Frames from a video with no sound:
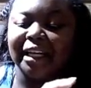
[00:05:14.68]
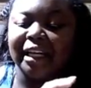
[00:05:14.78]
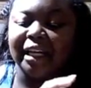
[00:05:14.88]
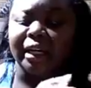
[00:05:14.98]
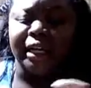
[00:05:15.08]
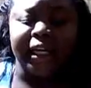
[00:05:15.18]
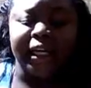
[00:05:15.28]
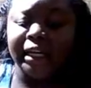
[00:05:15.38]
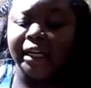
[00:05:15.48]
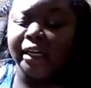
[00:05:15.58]

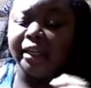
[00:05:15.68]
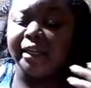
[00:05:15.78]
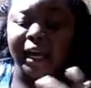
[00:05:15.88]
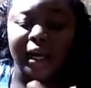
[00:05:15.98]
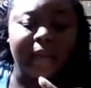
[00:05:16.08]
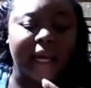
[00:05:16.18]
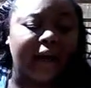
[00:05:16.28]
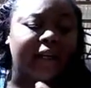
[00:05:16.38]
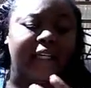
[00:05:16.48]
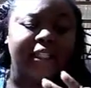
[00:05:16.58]
he came out a
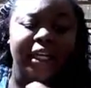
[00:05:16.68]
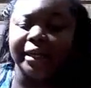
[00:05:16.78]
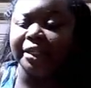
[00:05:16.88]
changed